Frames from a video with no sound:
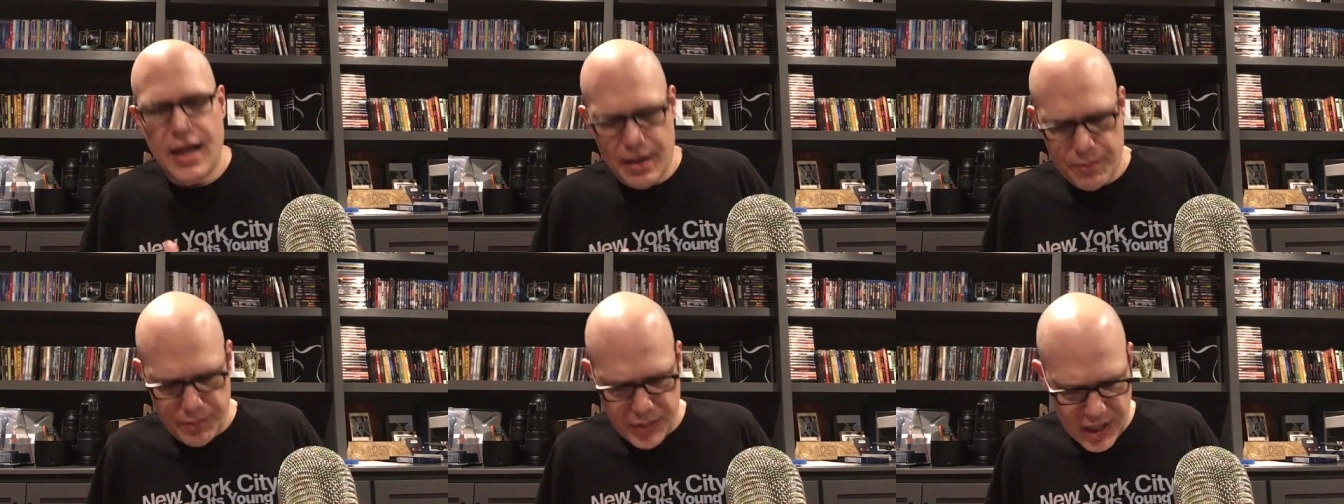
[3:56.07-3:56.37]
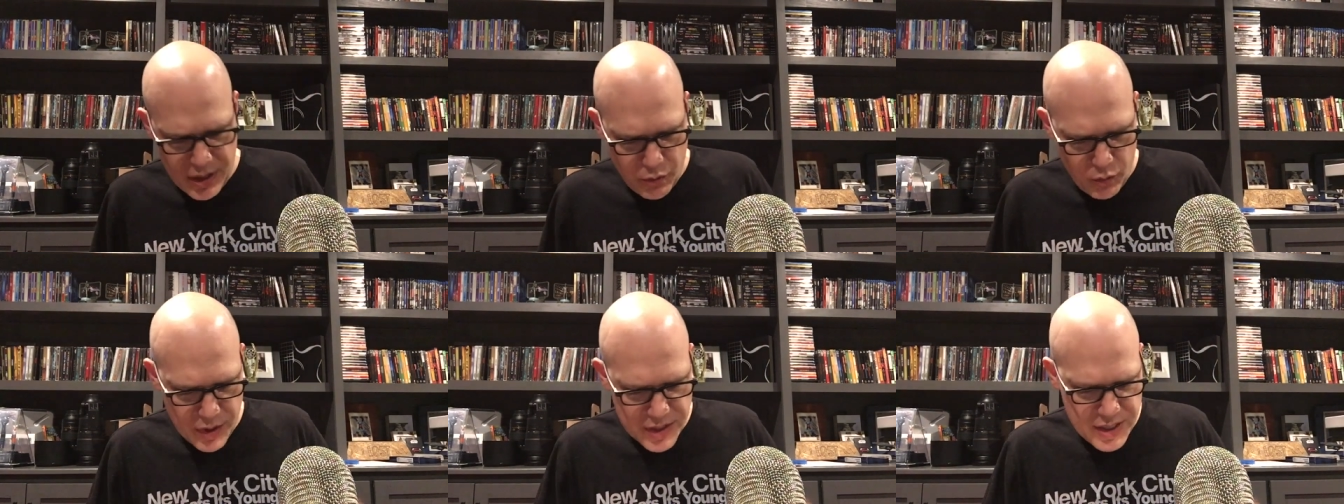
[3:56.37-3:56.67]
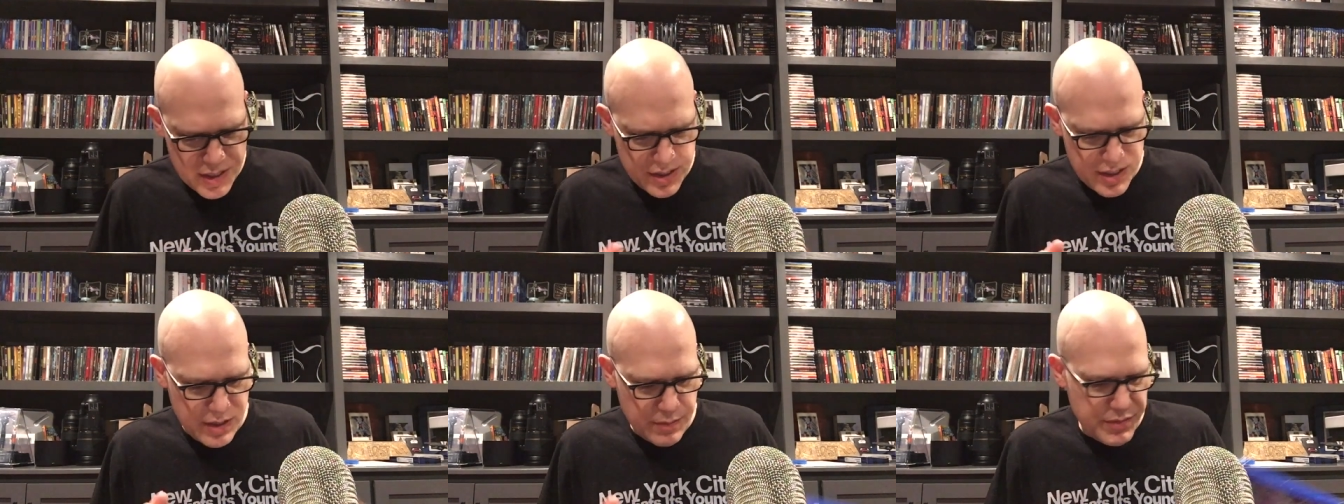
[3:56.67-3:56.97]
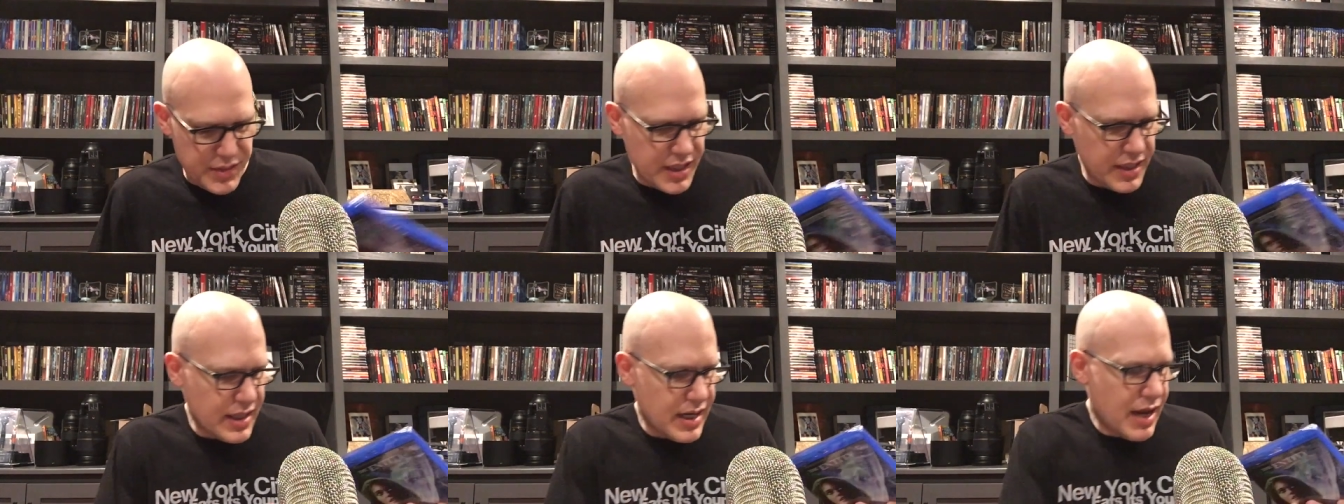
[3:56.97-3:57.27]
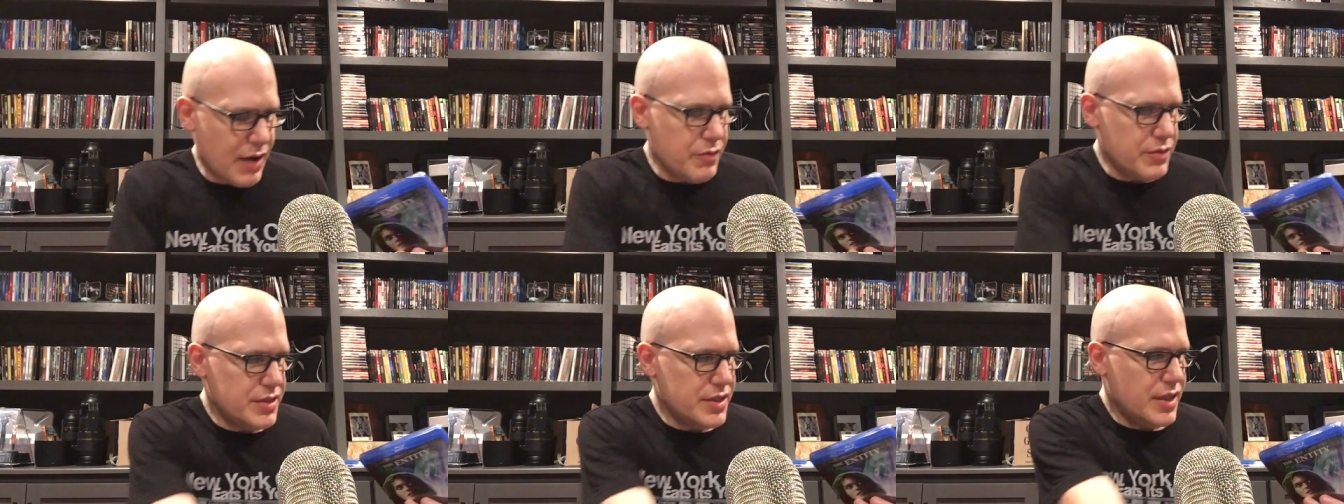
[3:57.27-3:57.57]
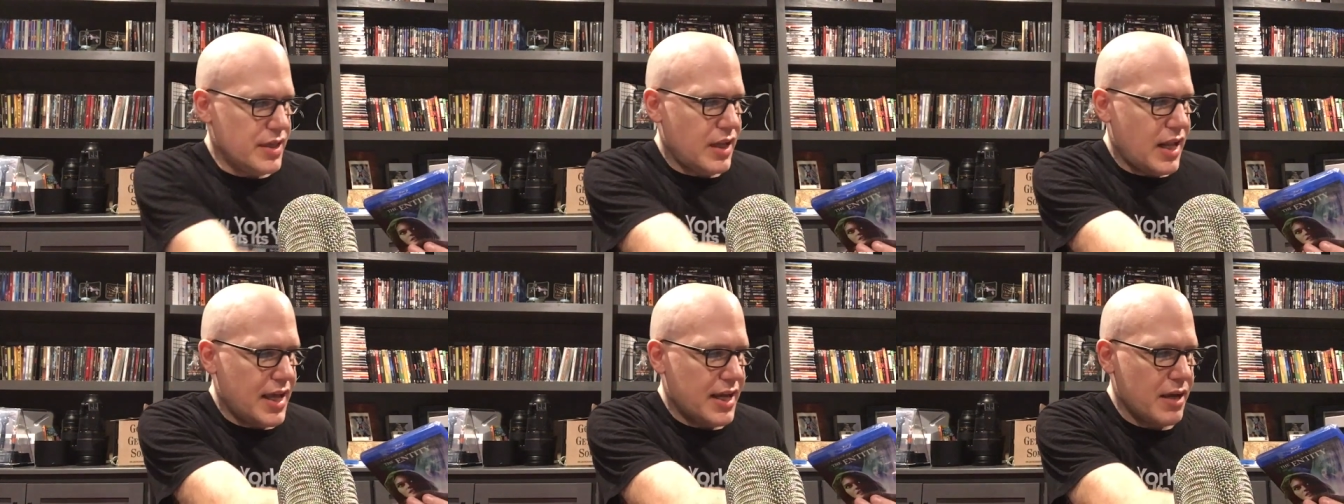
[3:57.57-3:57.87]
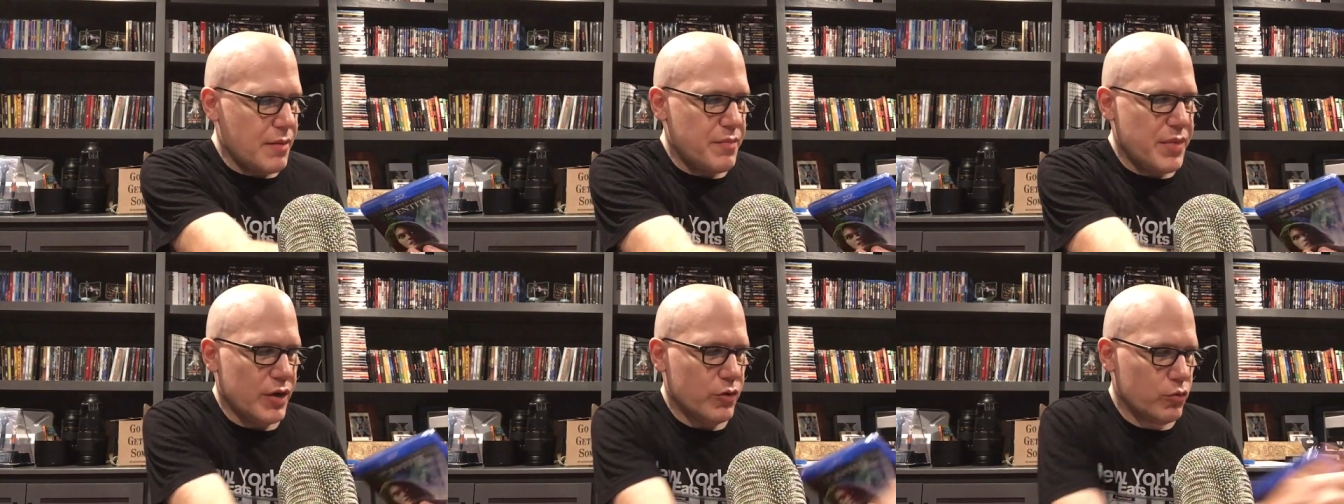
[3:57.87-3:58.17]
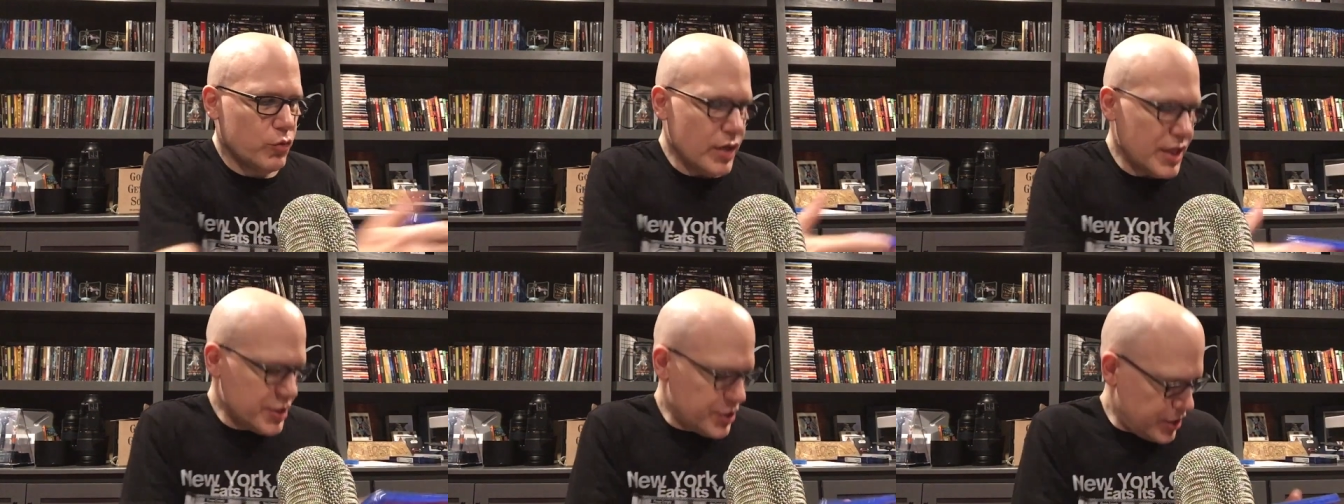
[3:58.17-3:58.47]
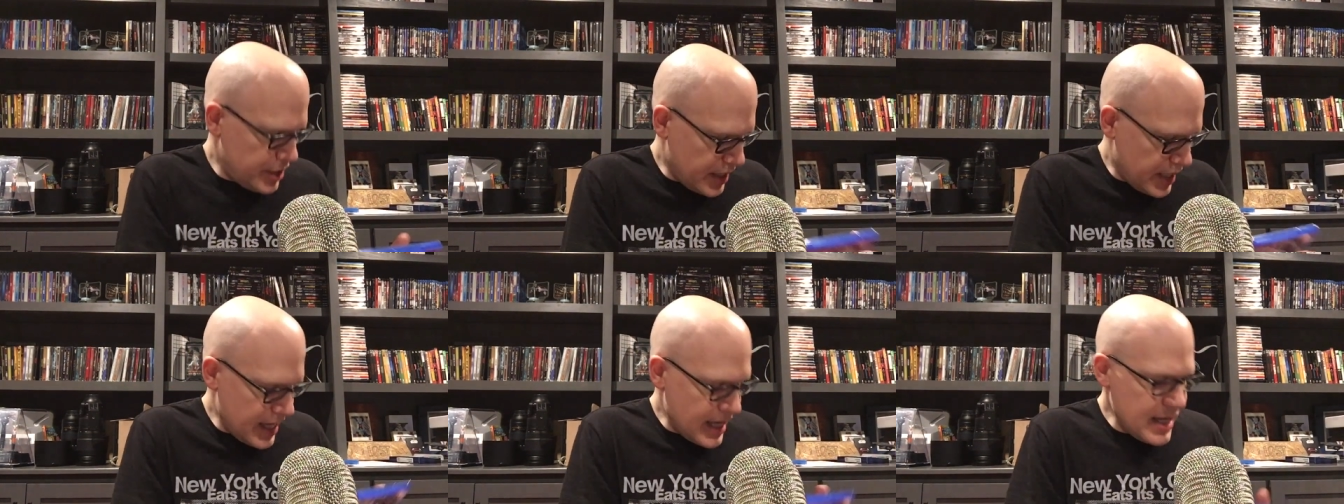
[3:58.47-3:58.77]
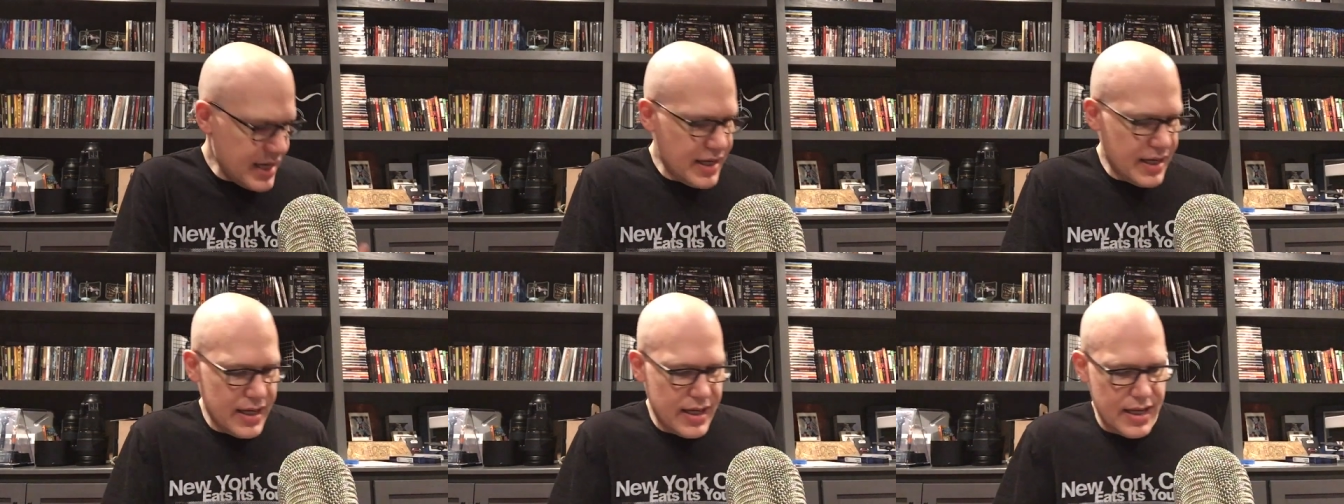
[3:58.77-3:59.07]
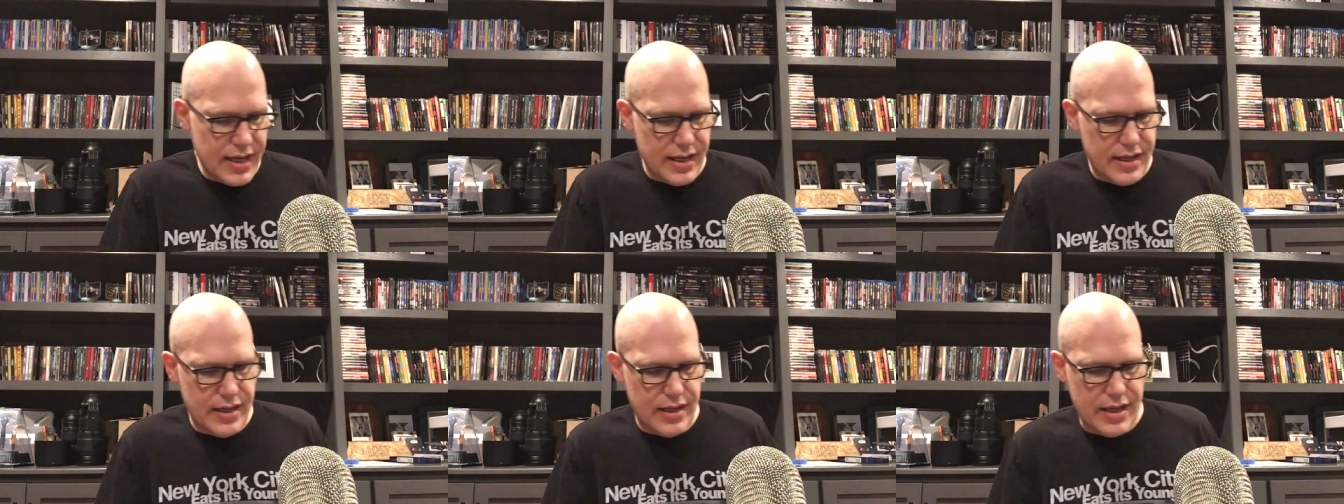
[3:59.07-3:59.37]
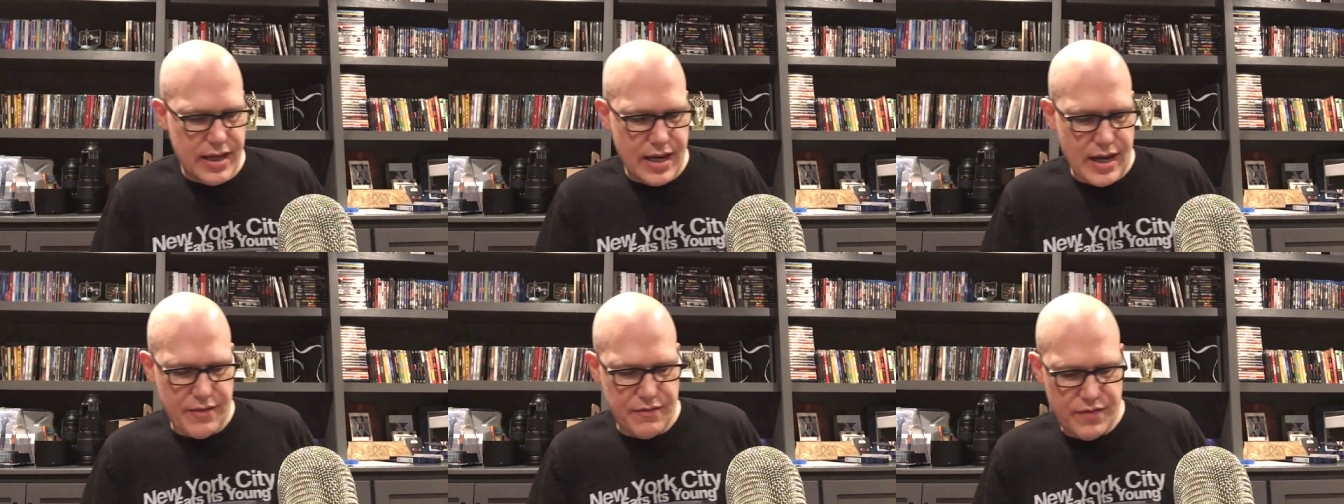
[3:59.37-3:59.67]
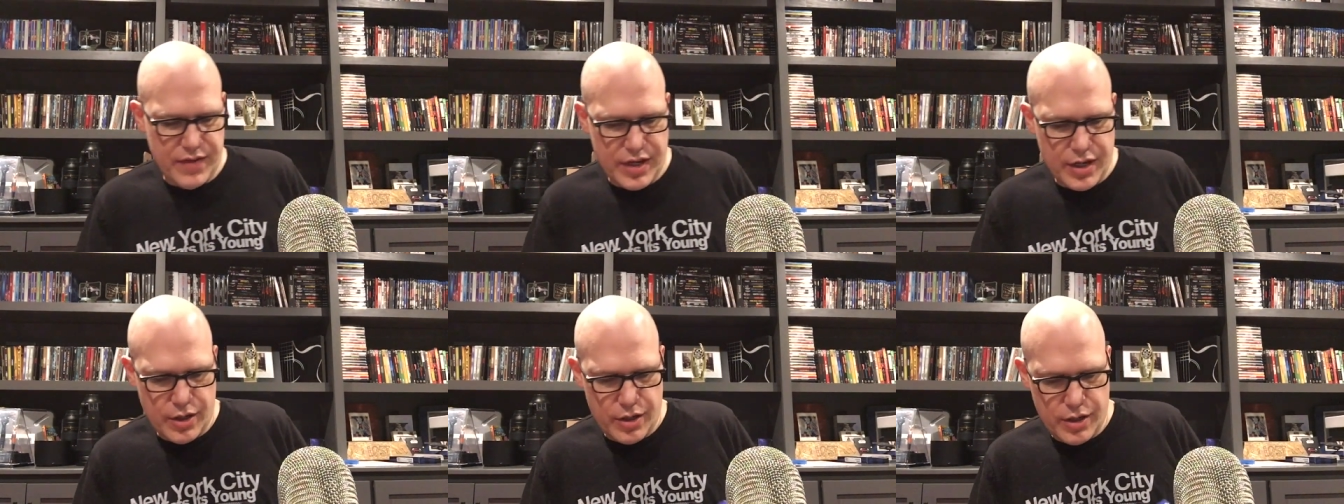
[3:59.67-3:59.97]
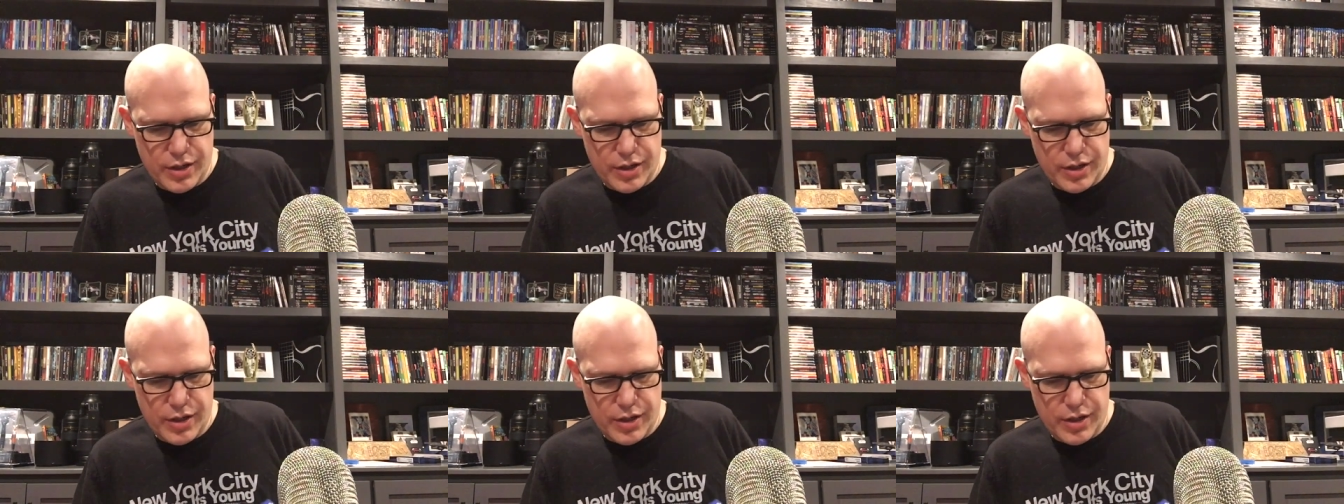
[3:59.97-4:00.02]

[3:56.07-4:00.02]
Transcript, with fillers: but it wasn't something that I was in like a big rush to get, and I figured